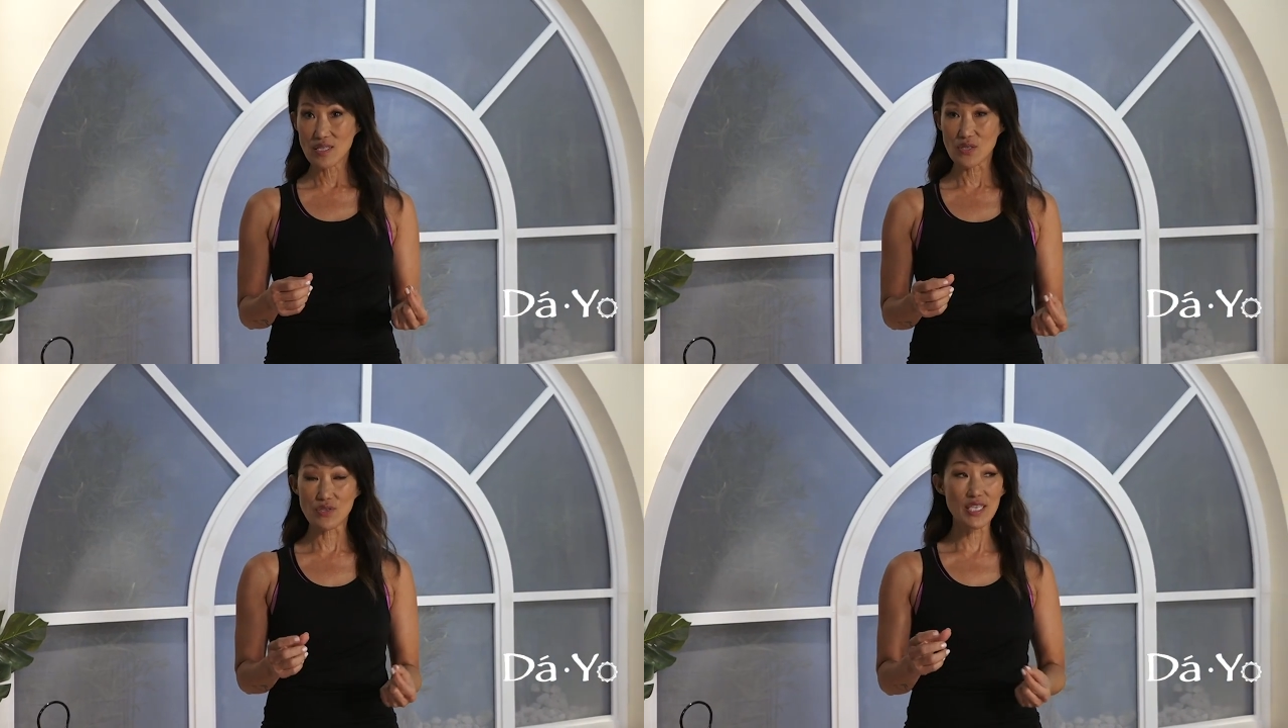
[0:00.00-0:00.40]

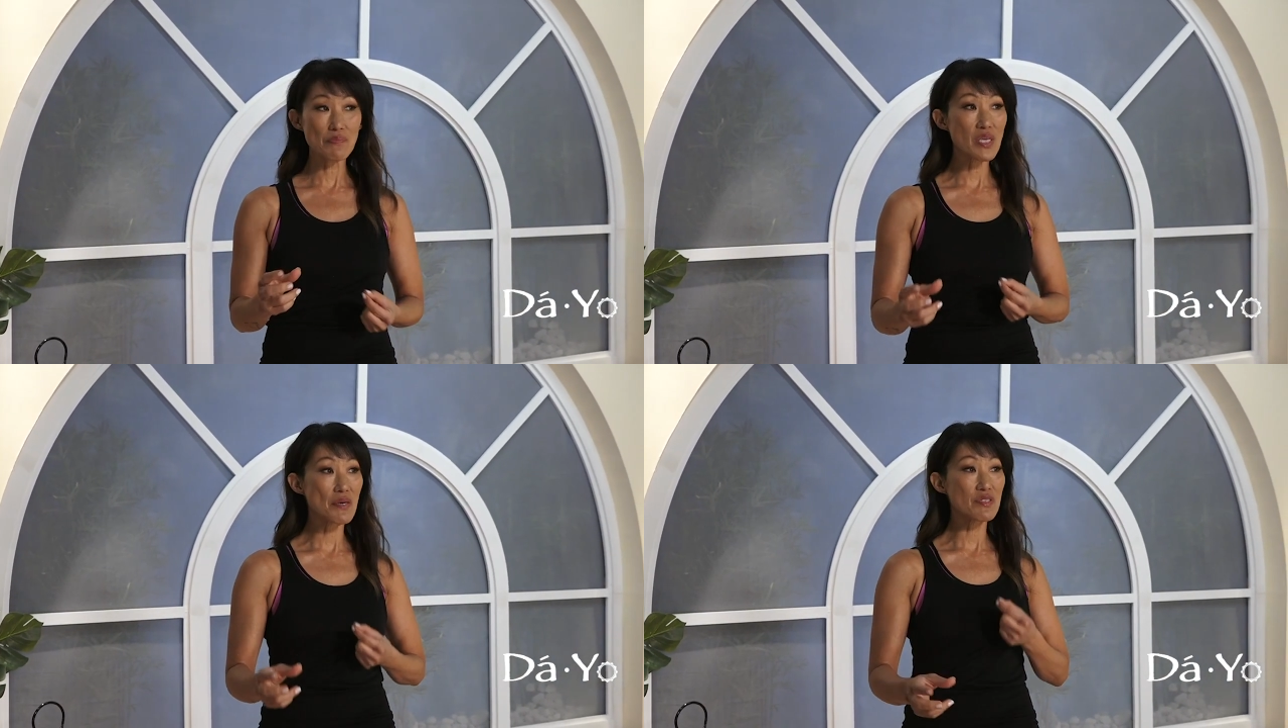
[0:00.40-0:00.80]
So
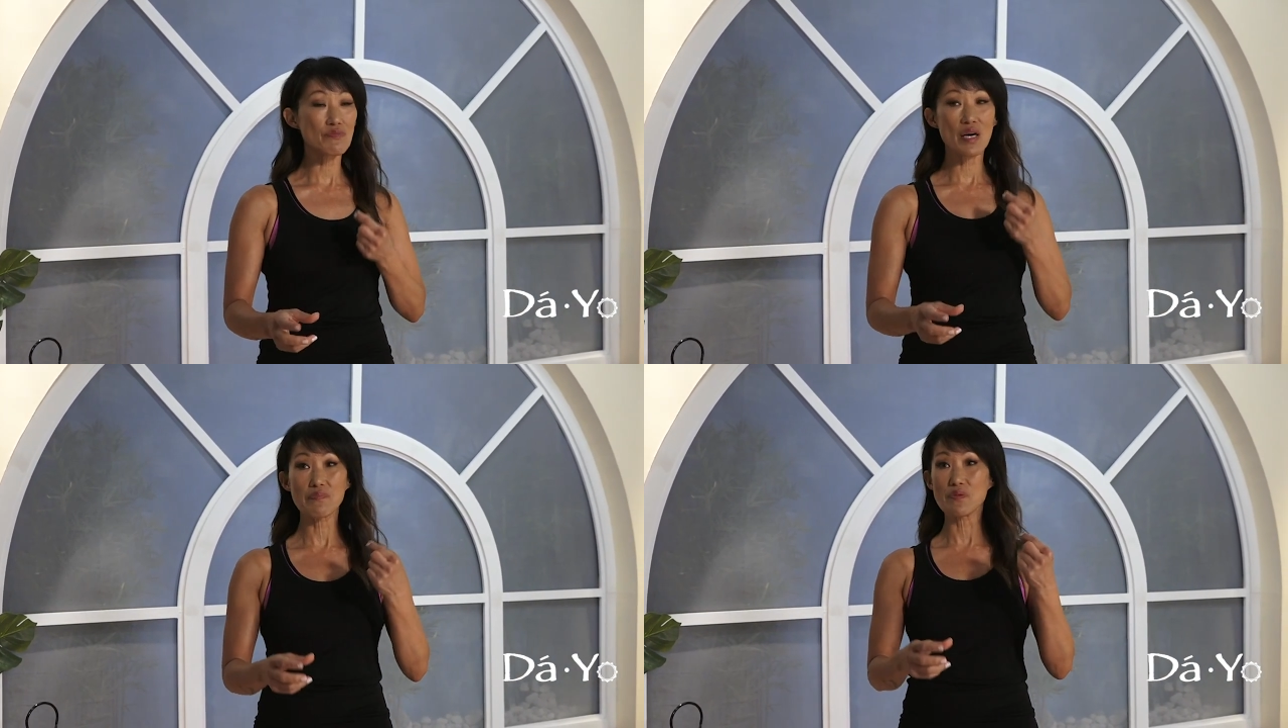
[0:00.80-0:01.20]
sometimes
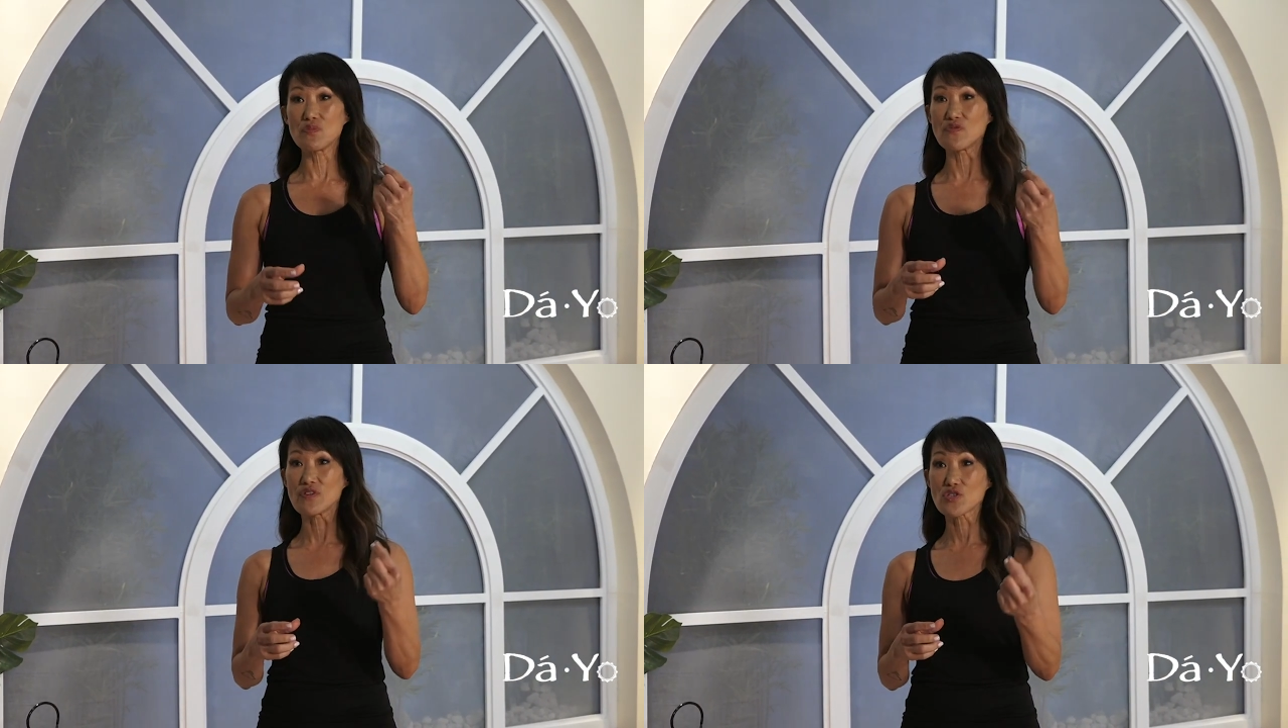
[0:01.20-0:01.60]
you might be
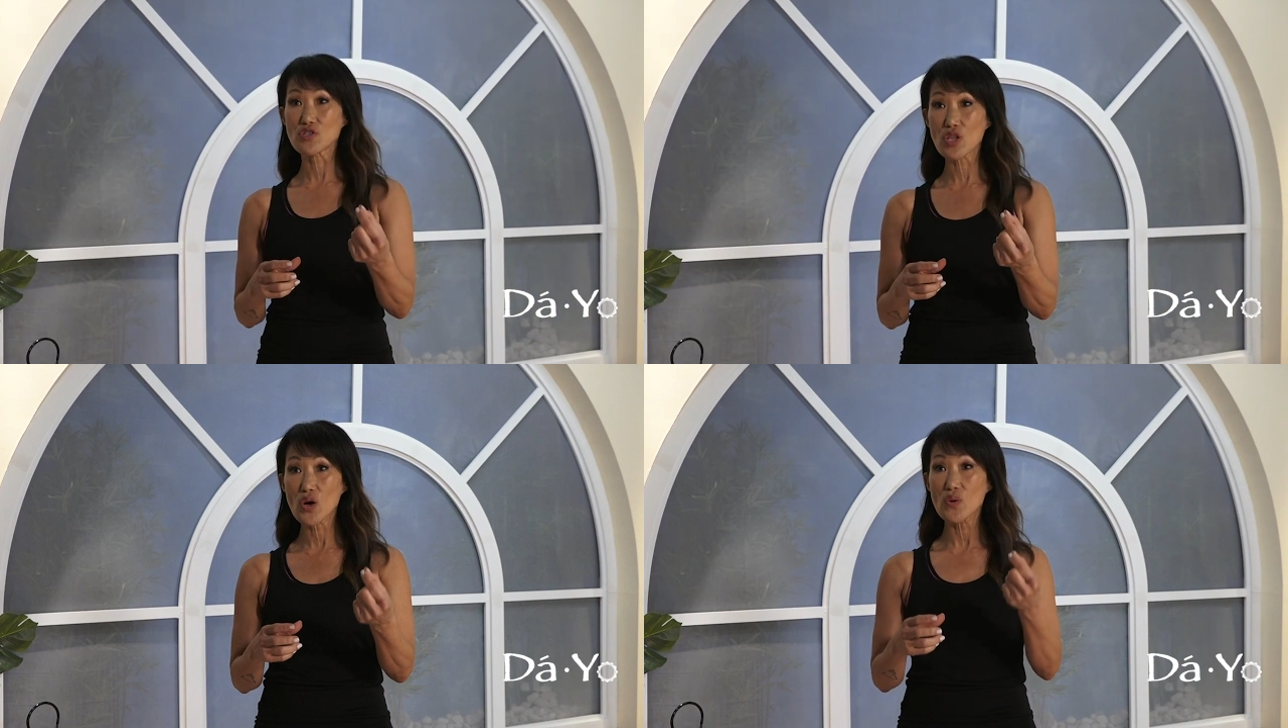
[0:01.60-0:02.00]
moving
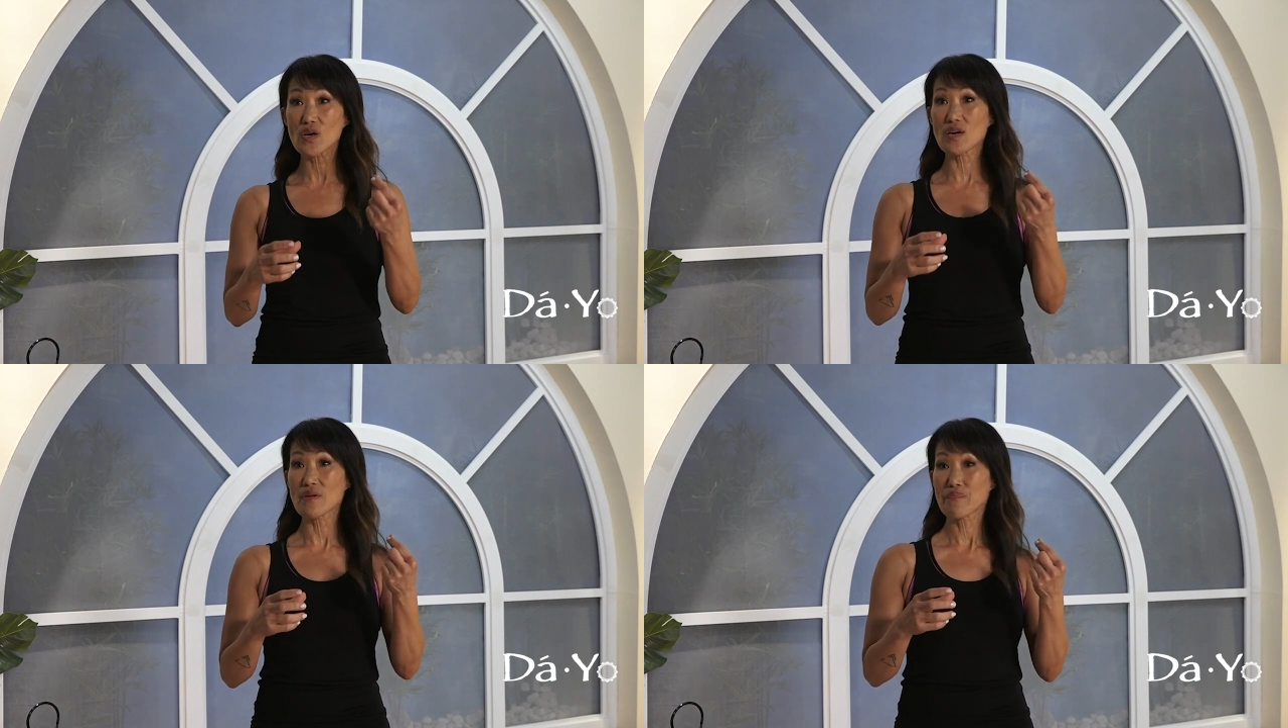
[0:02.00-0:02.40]

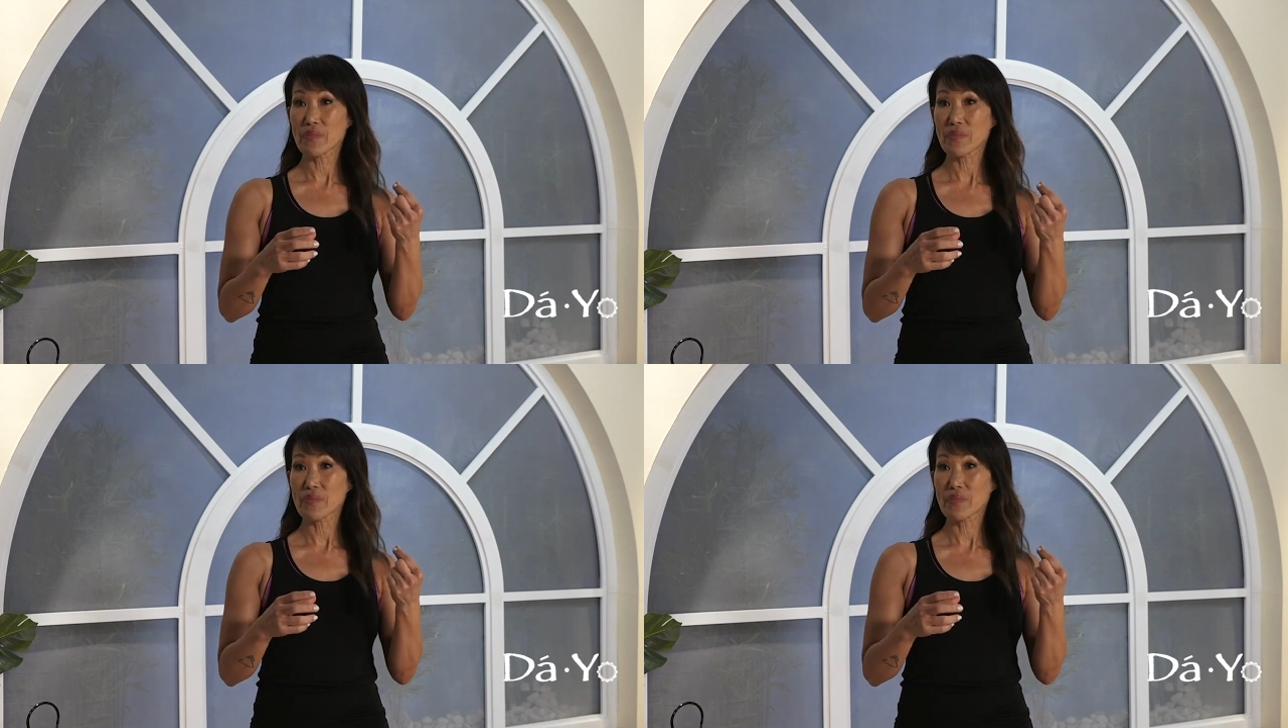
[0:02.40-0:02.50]
slower,